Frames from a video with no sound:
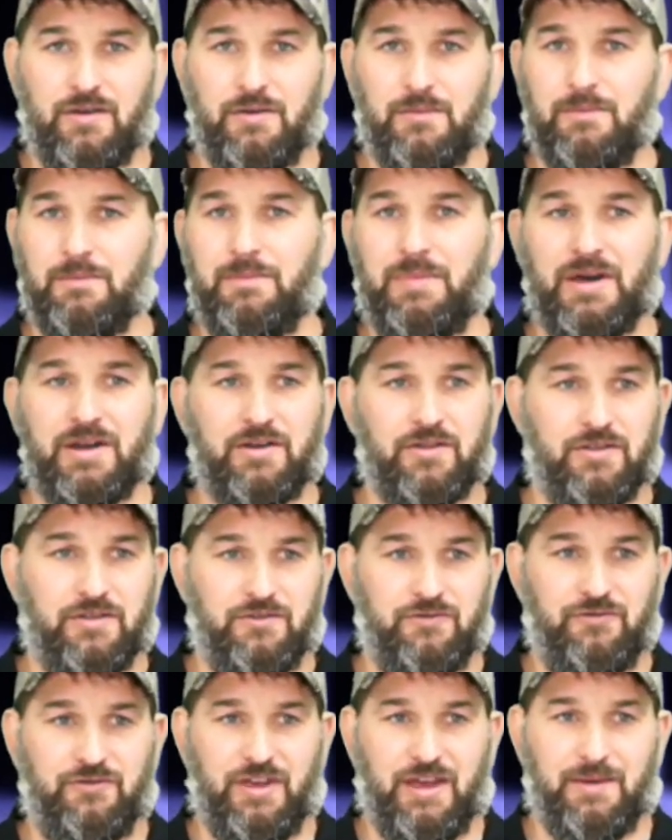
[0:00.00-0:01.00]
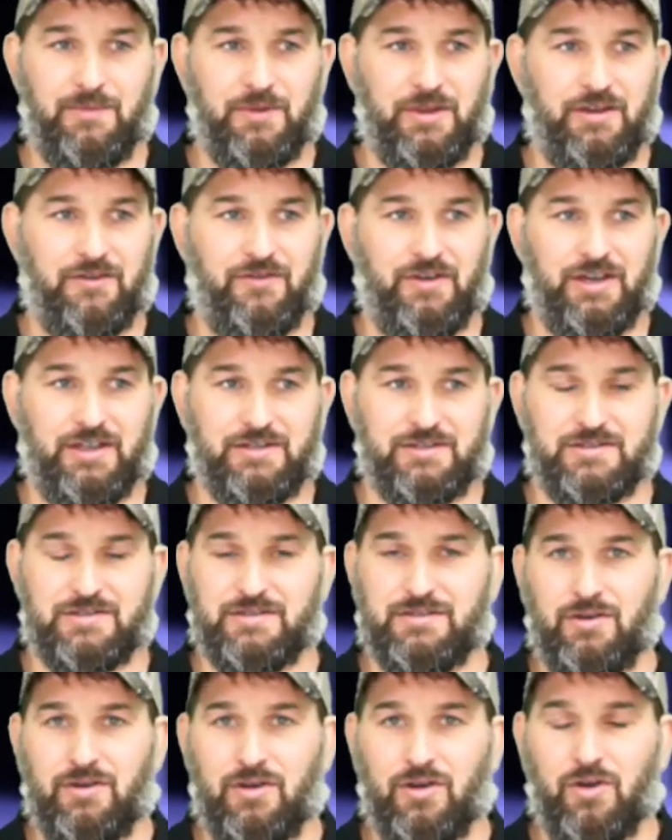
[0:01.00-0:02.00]
better than family events?
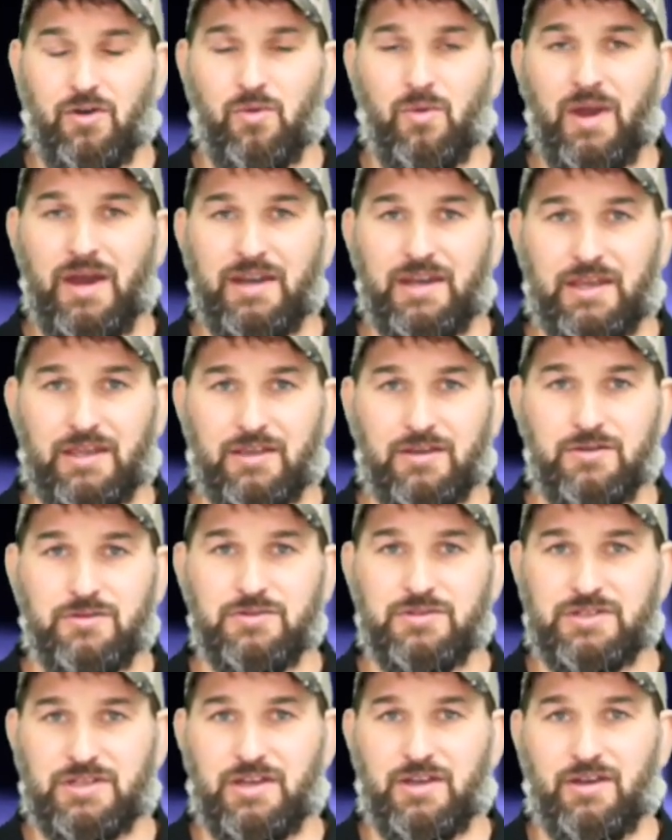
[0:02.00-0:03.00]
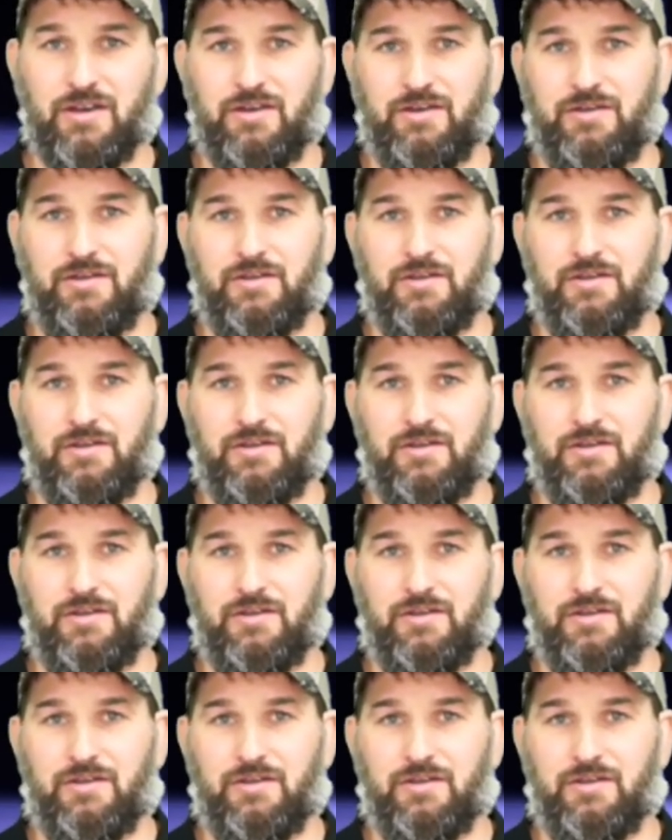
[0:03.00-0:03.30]
A wedding, who's there?